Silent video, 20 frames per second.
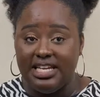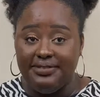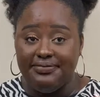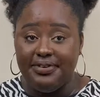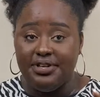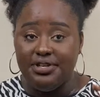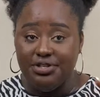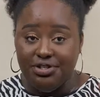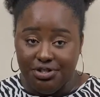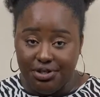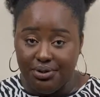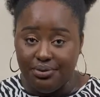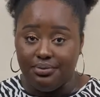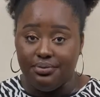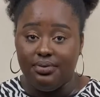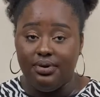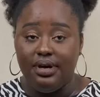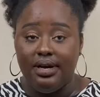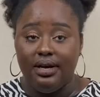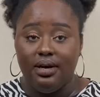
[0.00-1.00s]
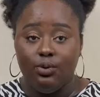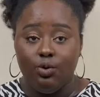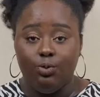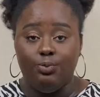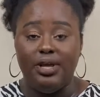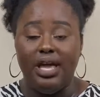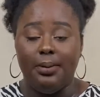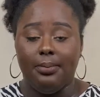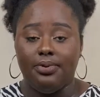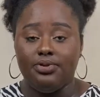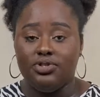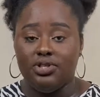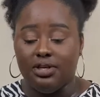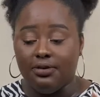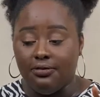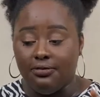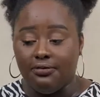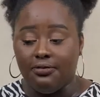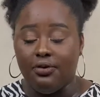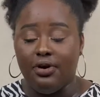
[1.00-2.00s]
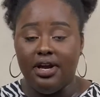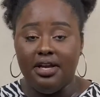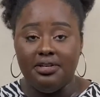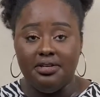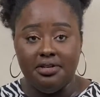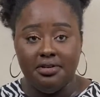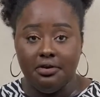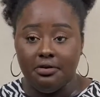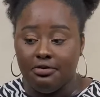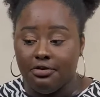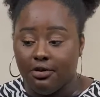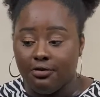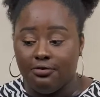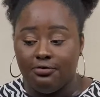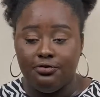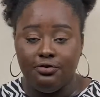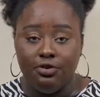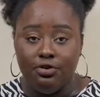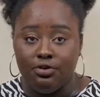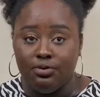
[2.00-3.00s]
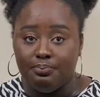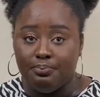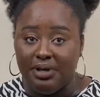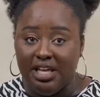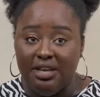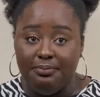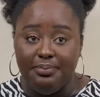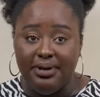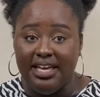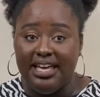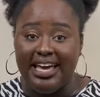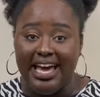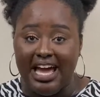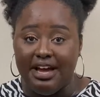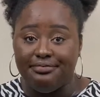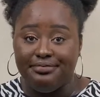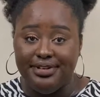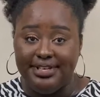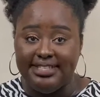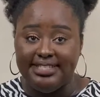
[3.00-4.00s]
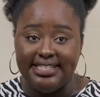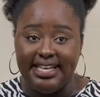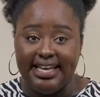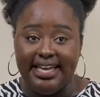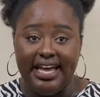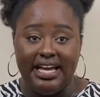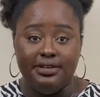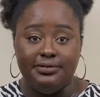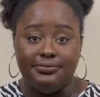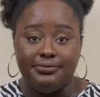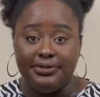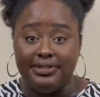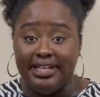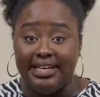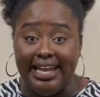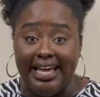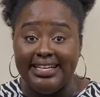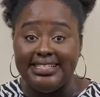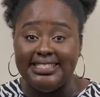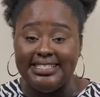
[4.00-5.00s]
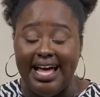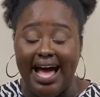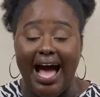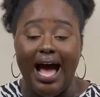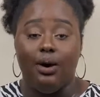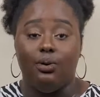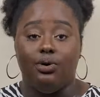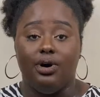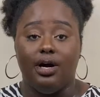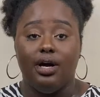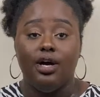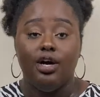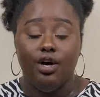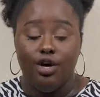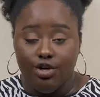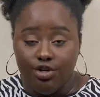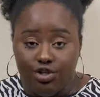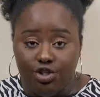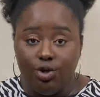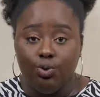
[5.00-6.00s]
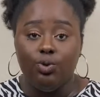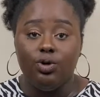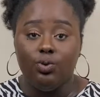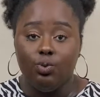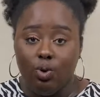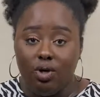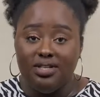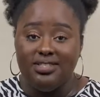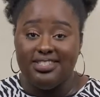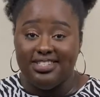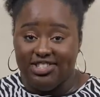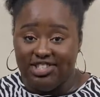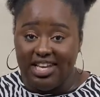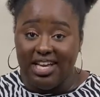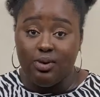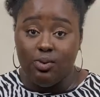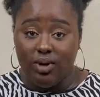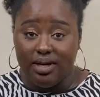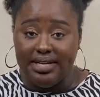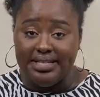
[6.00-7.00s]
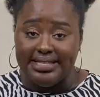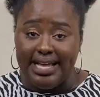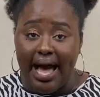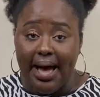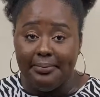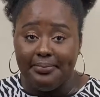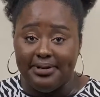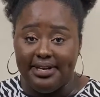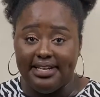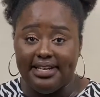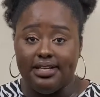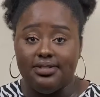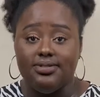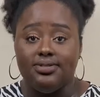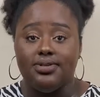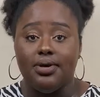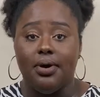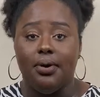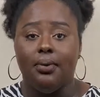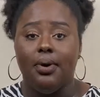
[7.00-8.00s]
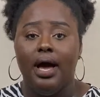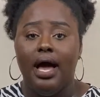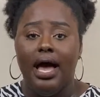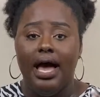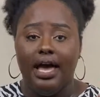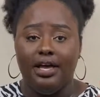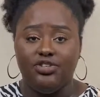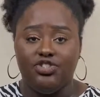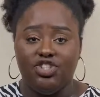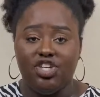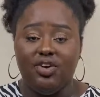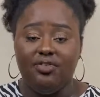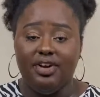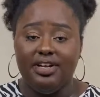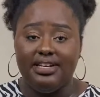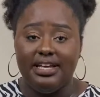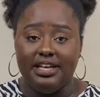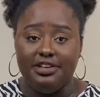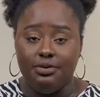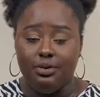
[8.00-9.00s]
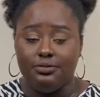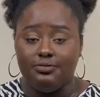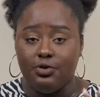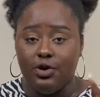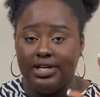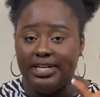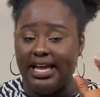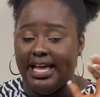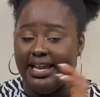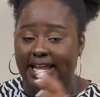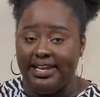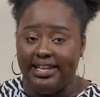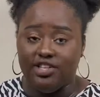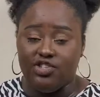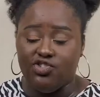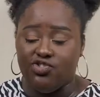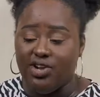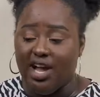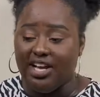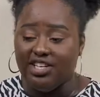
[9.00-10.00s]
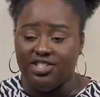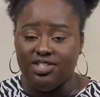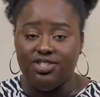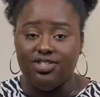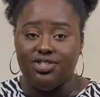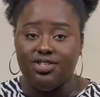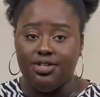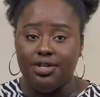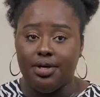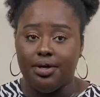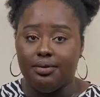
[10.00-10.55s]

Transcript: even you, will be able to avoid, your phone beeping every second for the next hour. You would want to check what is happening. And so ensuring that you avoid any distractions,